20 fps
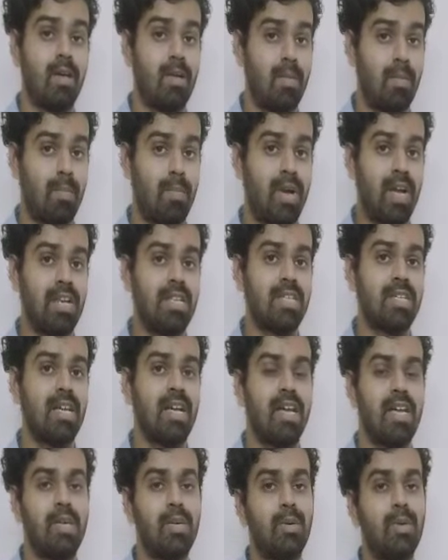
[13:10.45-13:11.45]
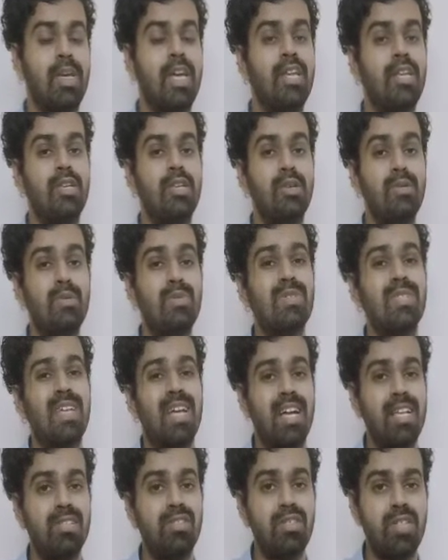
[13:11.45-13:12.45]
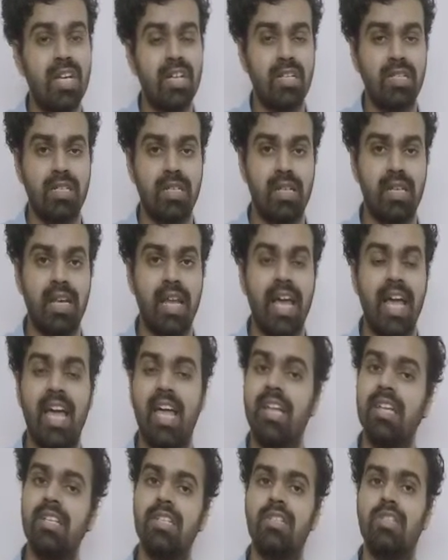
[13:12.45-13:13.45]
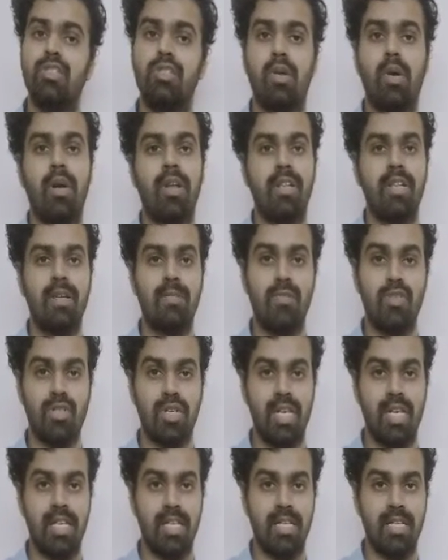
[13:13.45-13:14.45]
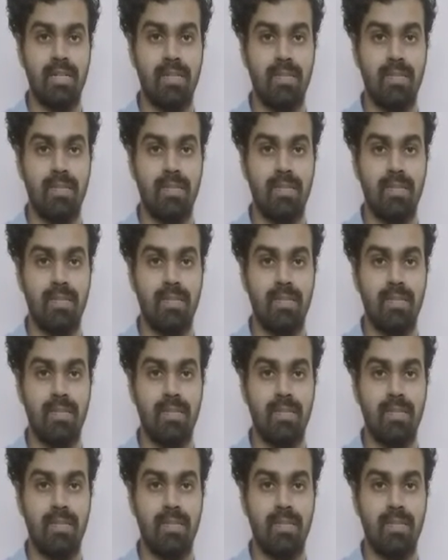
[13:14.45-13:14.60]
but you can use conjunction and join them together.